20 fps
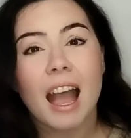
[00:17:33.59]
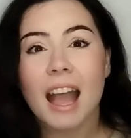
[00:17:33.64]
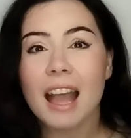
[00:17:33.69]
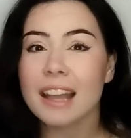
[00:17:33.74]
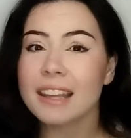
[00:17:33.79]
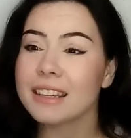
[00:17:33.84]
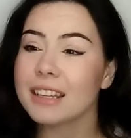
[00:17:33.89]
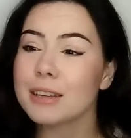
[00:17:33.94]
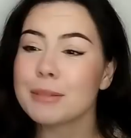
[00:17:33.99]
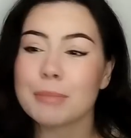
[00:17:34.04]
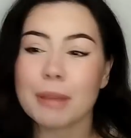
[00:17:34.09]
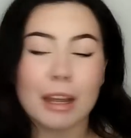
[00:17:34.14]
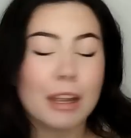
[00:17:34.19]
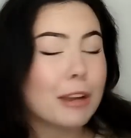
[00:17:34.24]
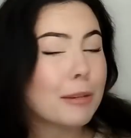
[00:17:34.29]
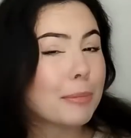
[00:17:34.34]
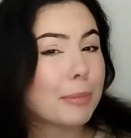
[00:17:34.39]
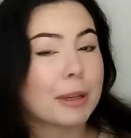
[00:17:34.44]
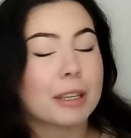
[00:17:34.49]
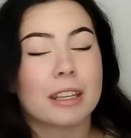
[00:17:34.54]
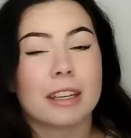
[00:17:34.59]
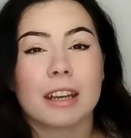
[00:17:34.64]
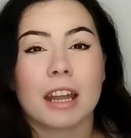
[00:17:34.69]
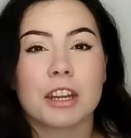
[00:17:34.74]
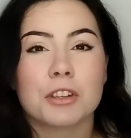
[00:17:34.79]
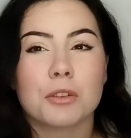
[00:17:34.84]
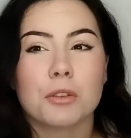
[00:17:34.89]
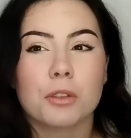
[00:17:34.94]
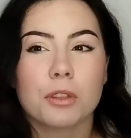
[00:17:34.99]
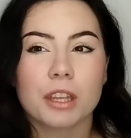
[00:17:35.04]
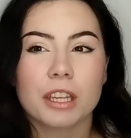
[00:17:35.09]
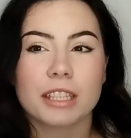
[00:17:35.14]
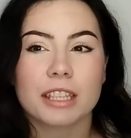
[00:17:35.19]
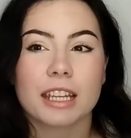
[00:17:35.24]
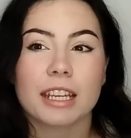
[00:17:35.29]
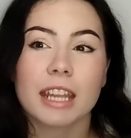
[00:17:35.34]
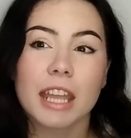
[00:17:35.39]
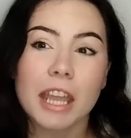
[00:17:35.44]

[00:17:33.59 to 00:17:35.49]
And in my opinion, I do think